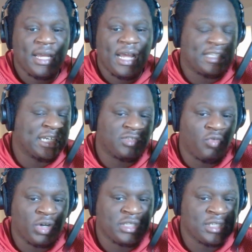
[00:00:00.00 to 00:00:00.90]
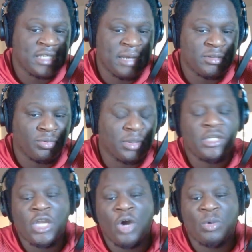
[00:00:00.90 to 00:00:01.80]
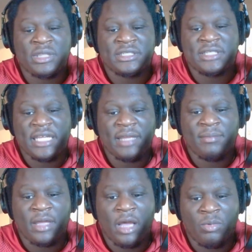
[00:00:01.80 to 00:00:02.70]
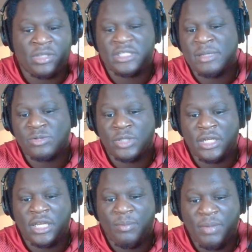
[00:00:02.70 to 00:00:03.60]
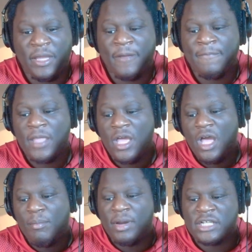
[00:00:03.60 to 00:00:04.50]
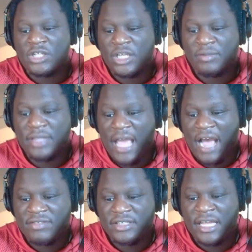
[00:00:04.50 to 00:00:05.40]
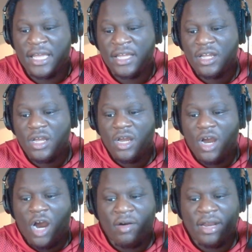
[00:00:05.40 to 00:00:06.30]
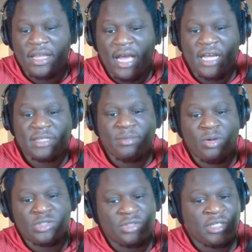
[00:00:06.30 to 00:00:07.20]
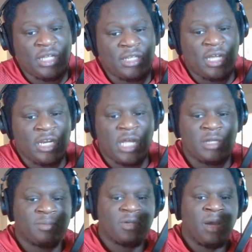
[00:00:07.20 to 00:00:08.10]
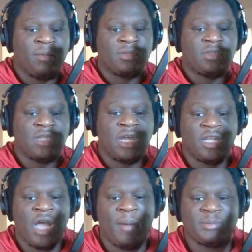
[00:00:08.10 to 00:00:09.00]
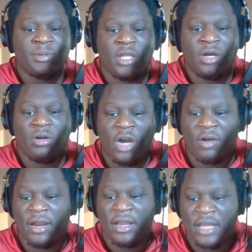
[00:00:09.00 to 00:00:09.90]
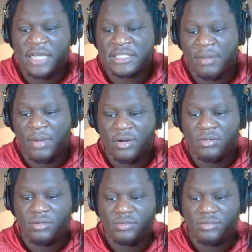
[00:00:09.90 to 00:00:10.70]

It takes 4 to 6 games to really know what this team is really going to be. But that's all I really have today. All right, guys, let me know what you think down in the comments below. All right, guys, I'm out.